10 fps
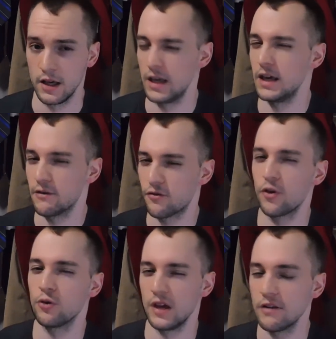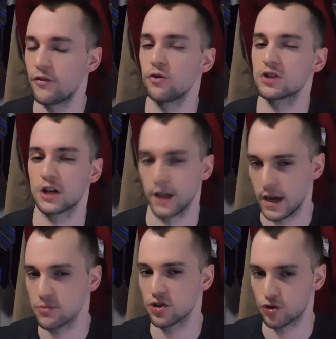If those
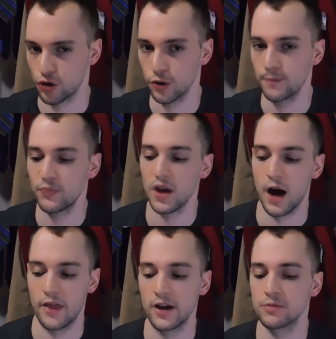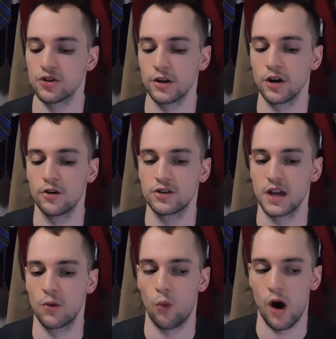claims are true, I think I'm starting to
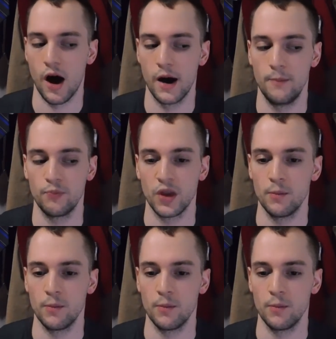understand why.